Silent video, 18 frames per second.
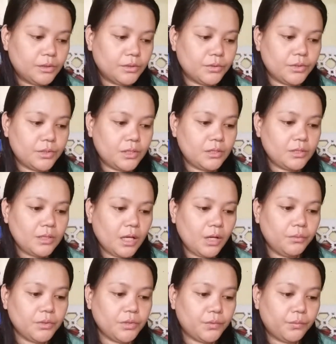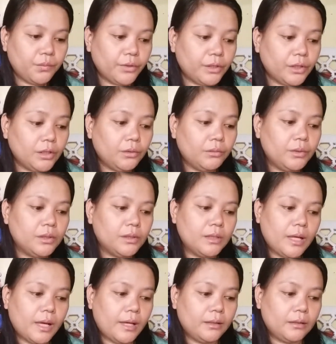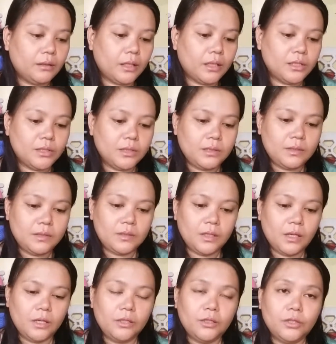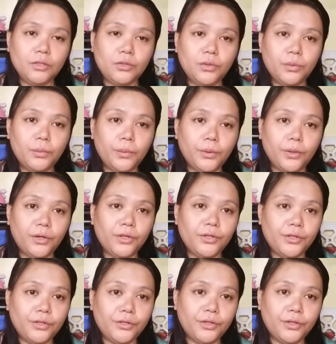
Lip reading: So since I was working with that, I just decided to work on